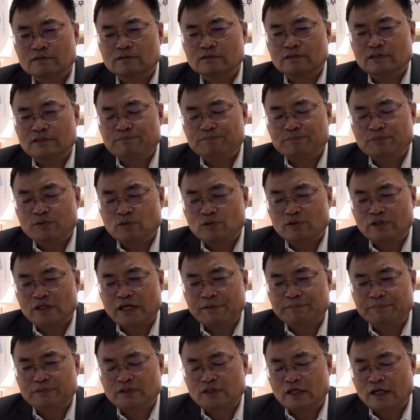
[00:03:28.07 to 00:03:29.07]
employee
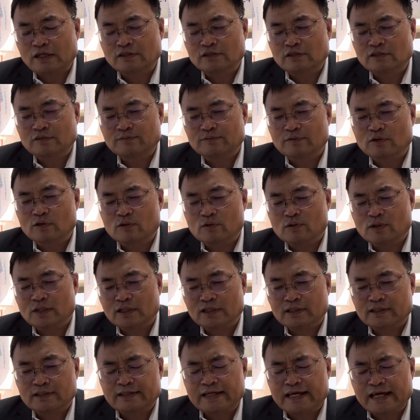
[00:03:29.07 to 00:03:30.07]
representative
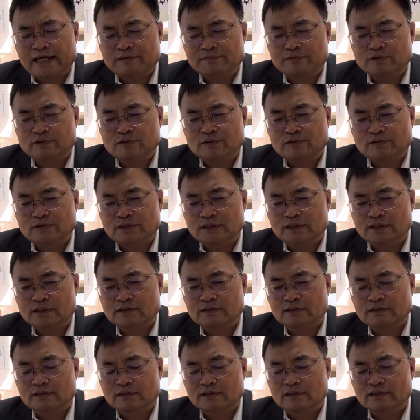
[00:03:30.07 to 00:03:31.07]
or labor
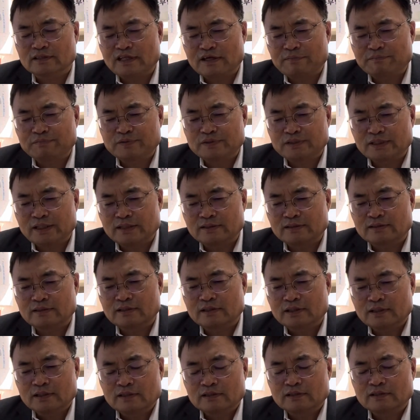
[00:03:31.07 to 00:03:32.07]
union that represent
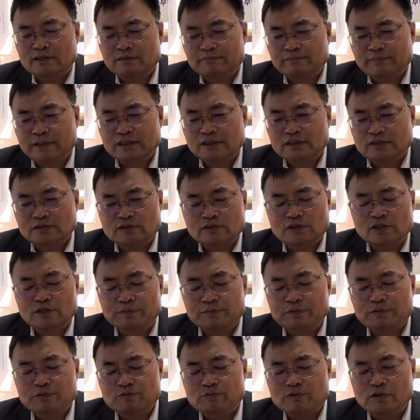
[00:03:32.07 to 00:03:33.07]
the majority of
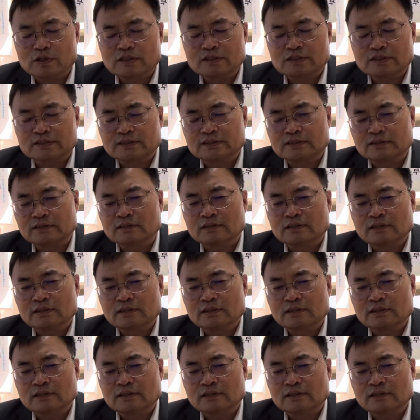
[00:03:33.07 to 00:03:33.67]
workers.